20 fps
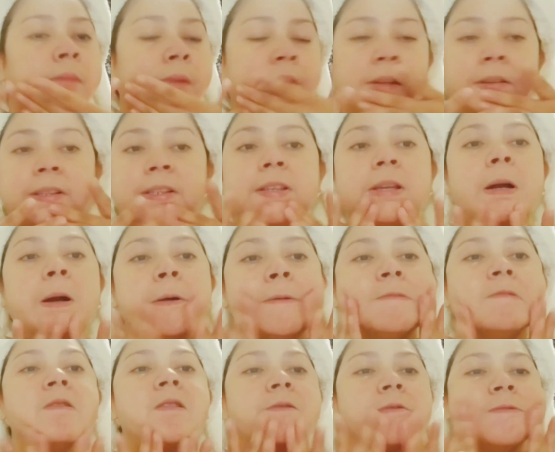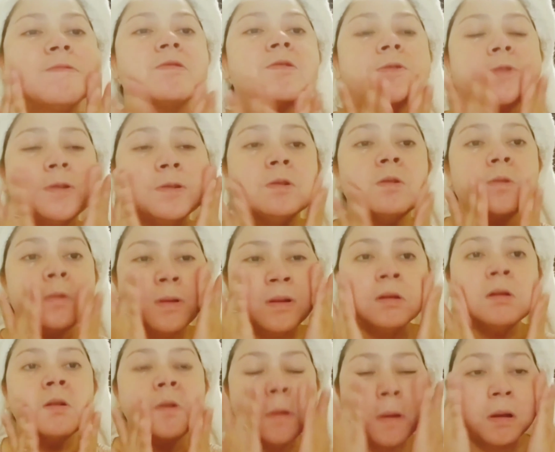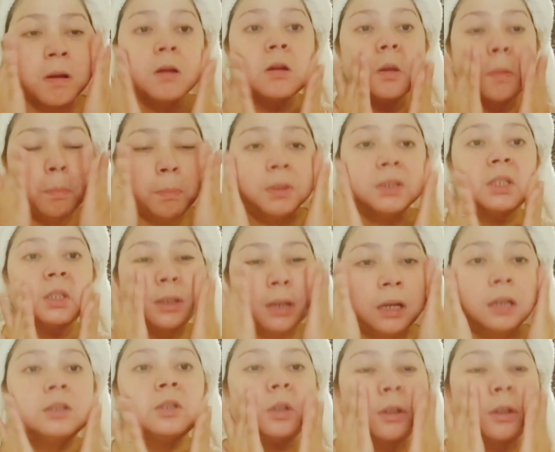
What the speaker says: So do massage